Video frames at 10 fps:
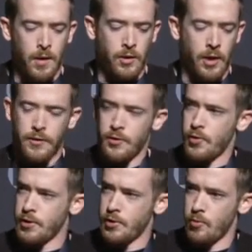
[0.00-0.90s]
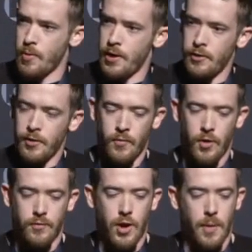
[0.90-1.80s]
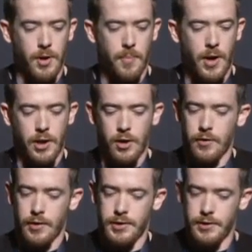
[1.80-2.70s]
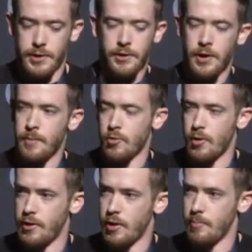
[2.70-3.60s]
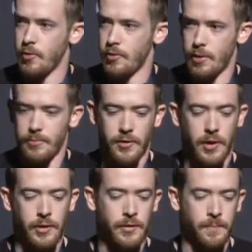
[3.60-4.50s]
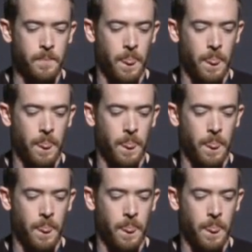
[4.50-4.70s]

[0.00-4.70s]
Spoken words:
A lot of the traditional ways involve dropping a binary like gsec dump, cred dump, those types of things.